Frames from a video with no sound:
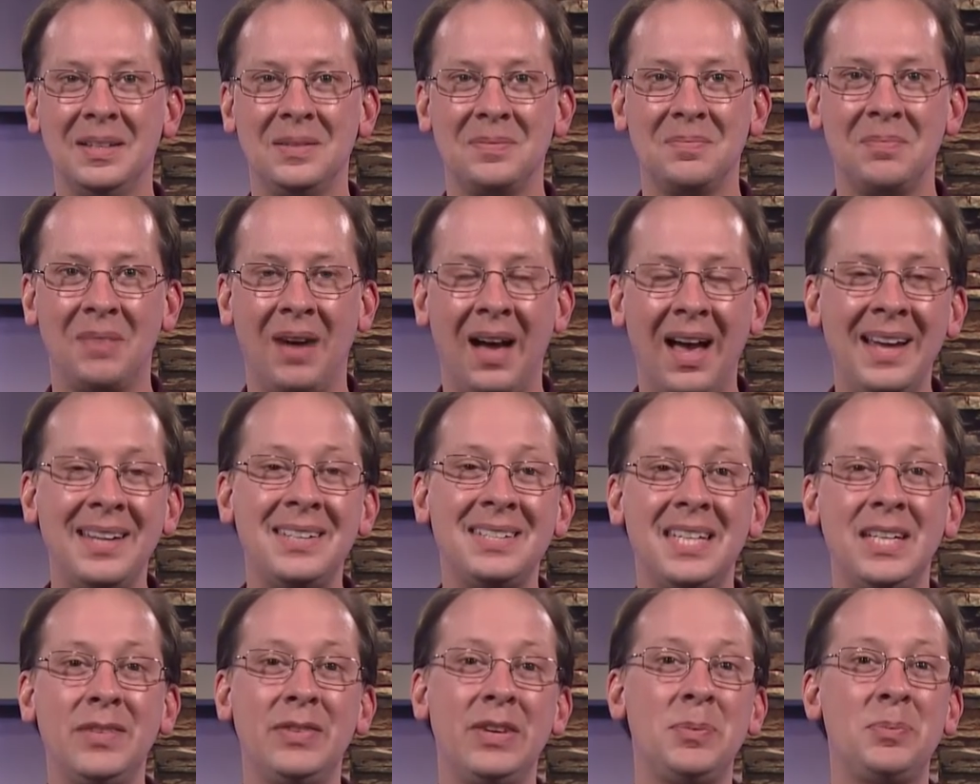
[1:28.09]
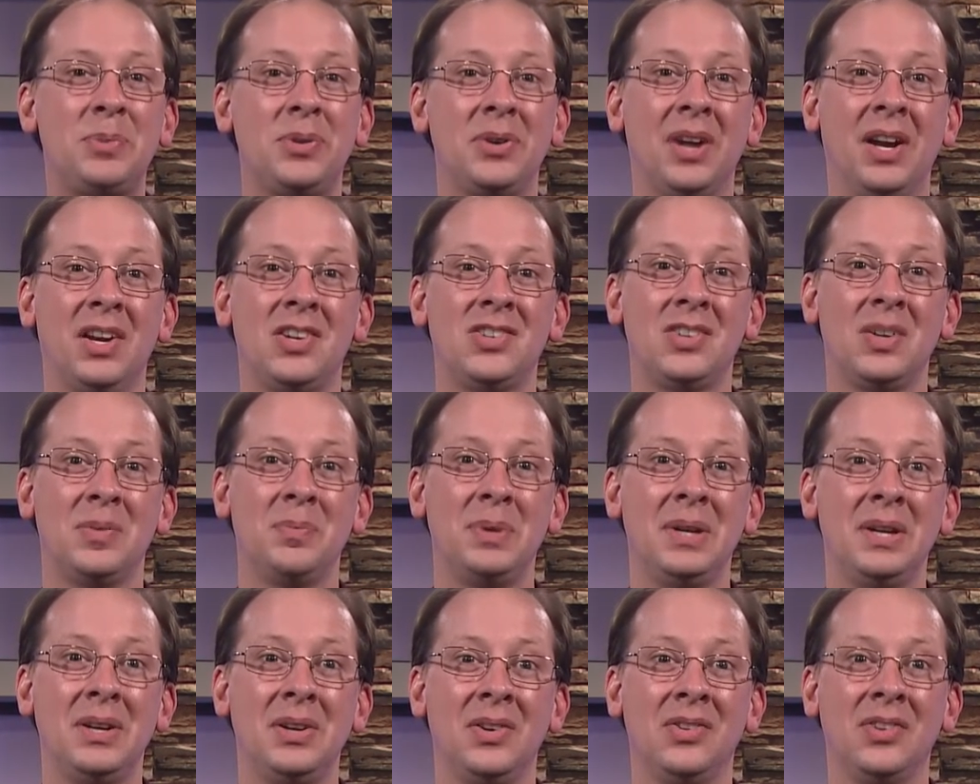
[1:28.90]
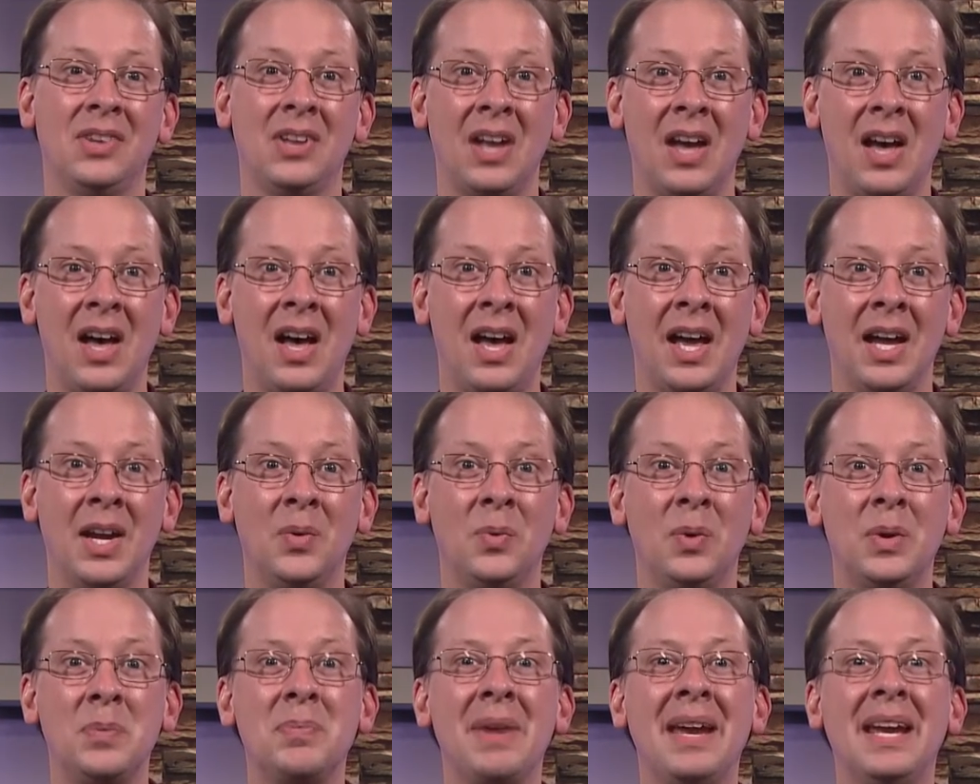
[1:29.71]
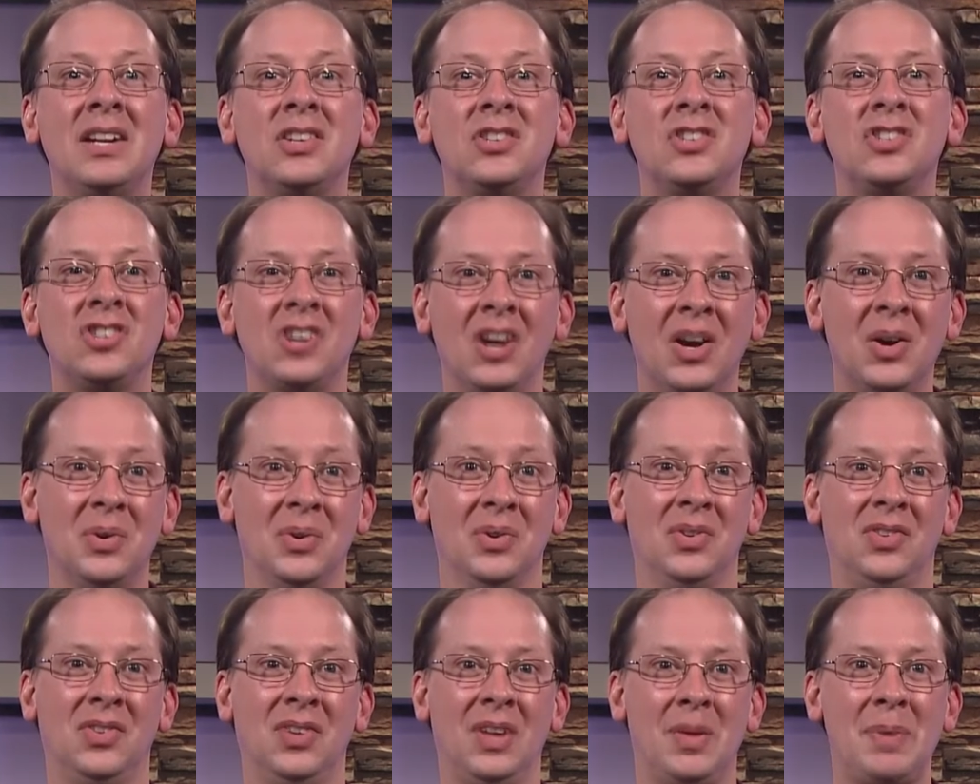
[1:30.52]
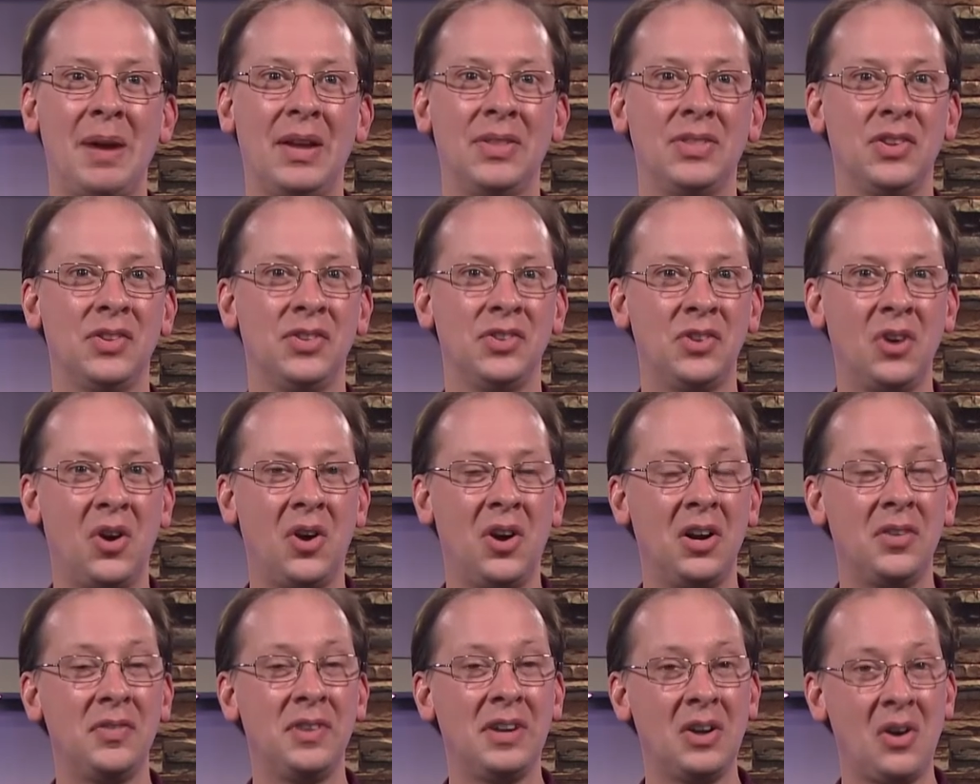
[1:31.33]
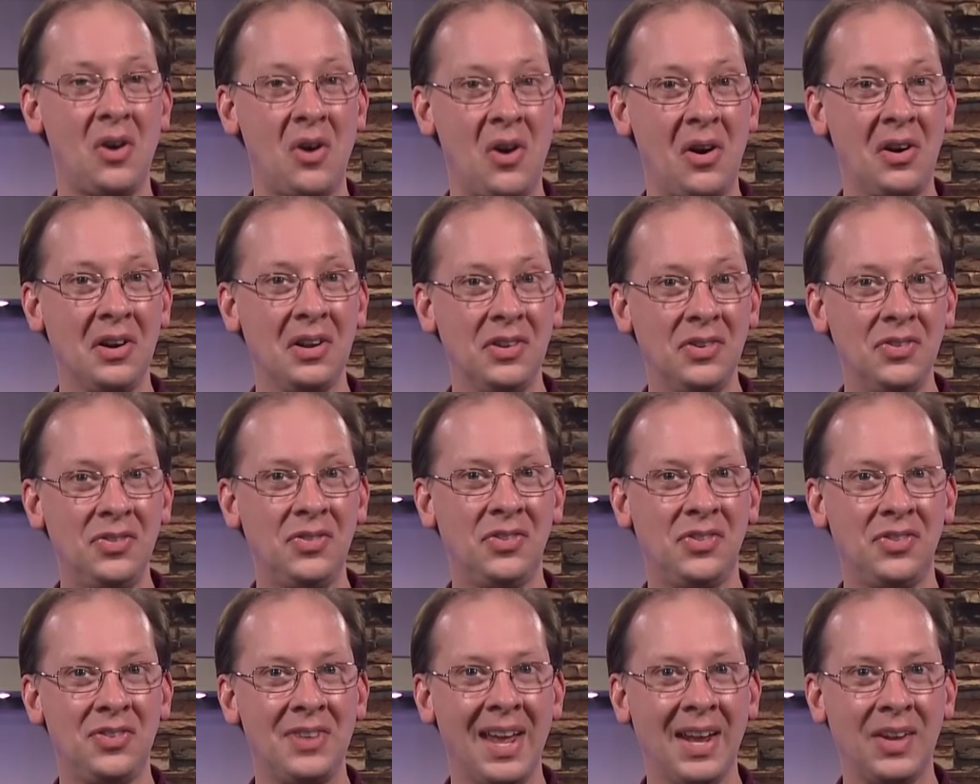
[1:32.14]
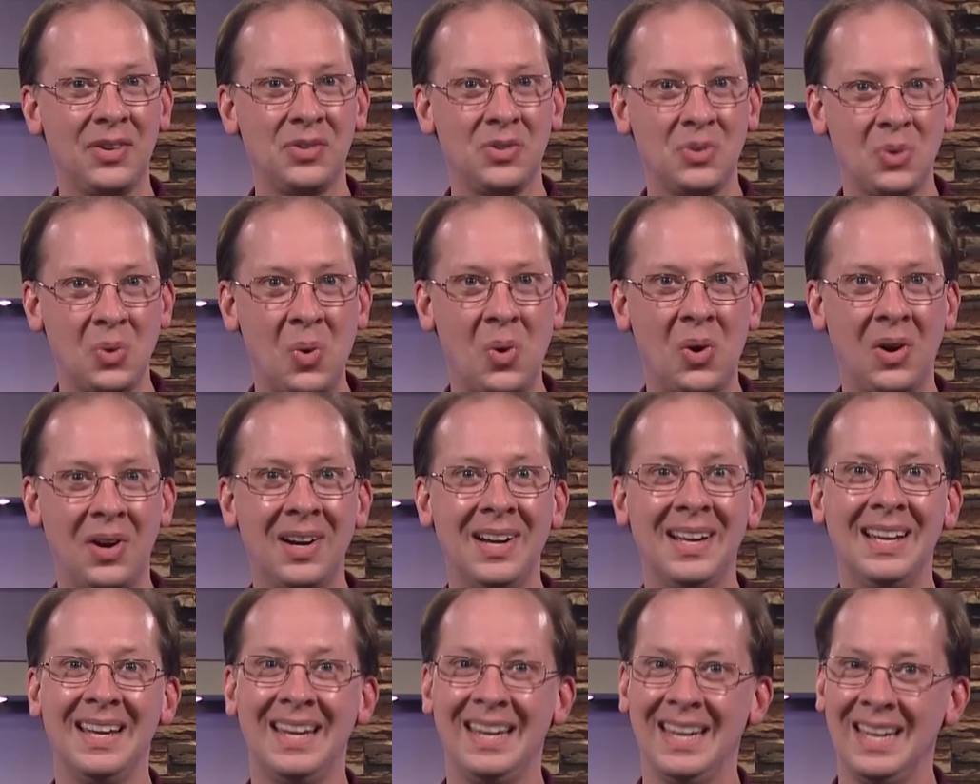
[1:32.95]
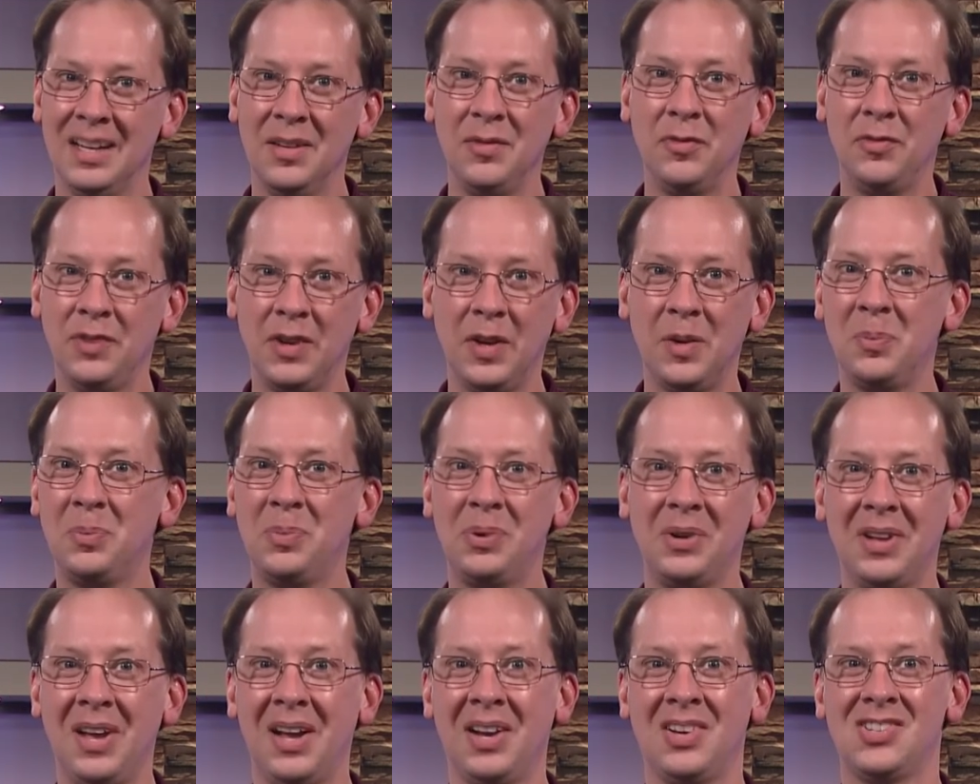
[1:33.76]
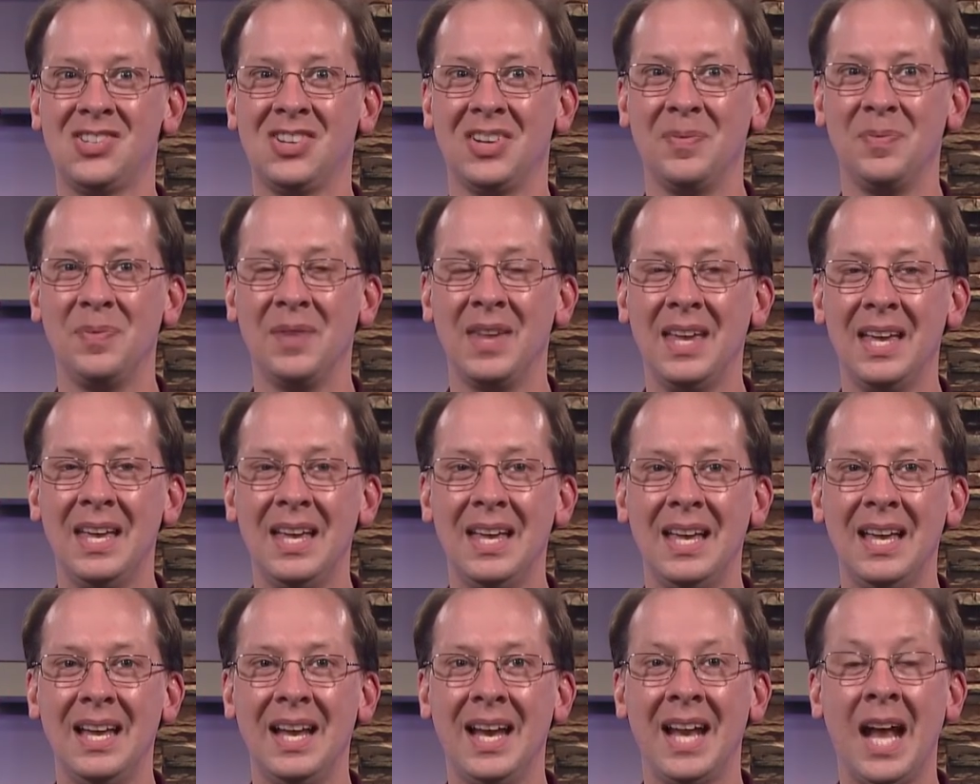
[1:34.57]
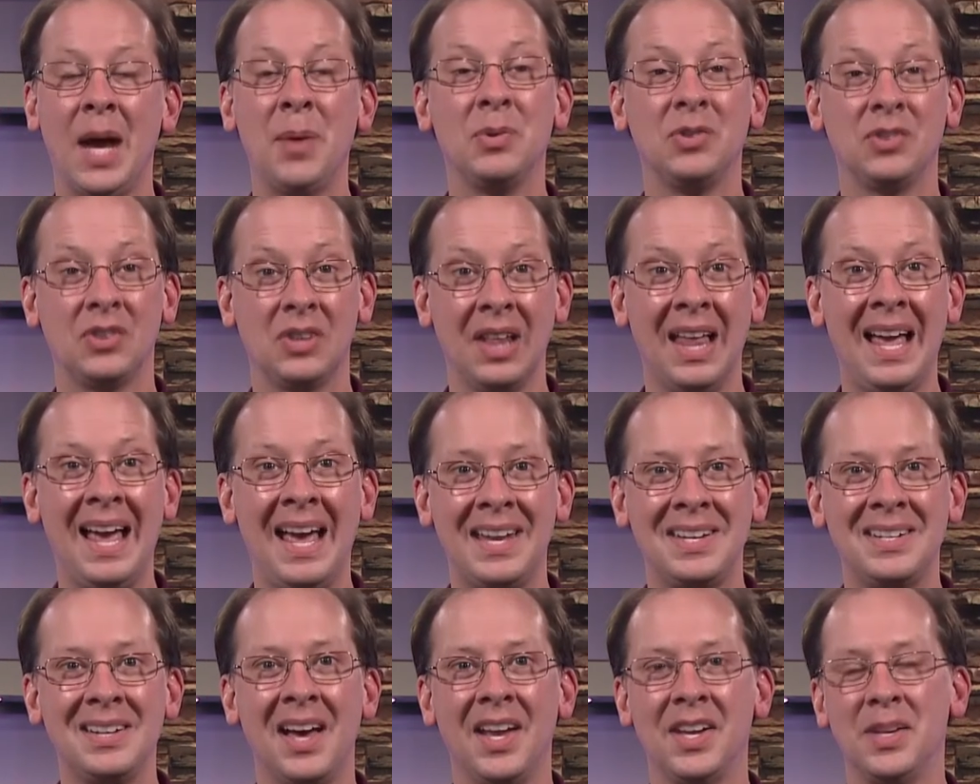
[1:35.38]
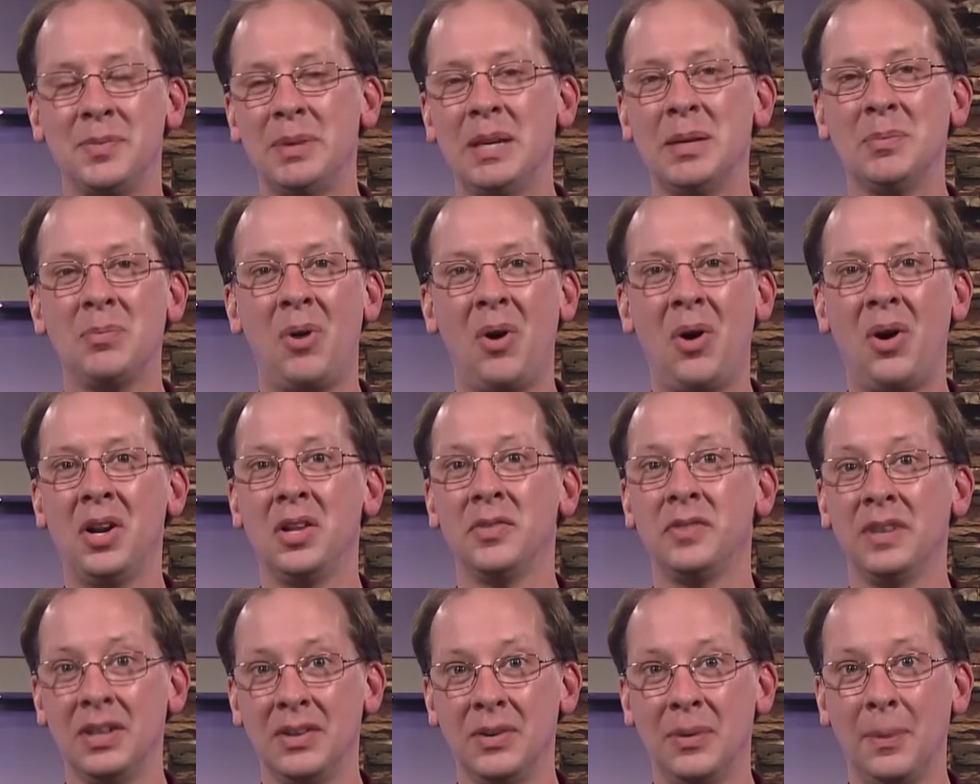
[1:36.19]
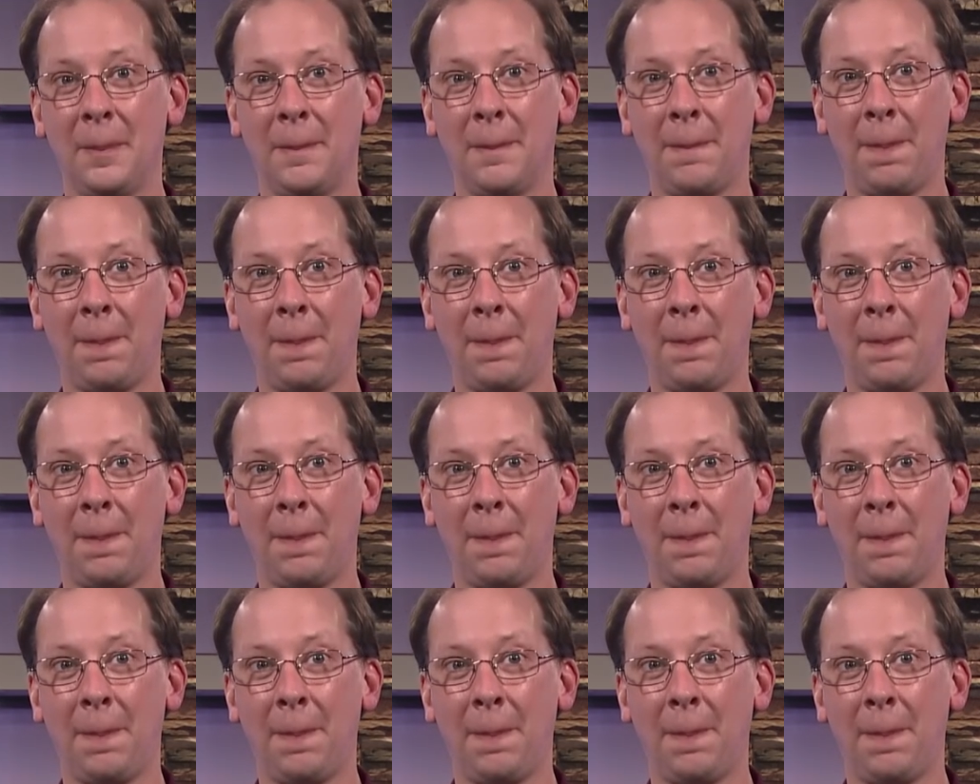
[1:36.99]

My TV production peers and I would make jokes about the starving artists next door in film production, and I was glad not to be a part of it.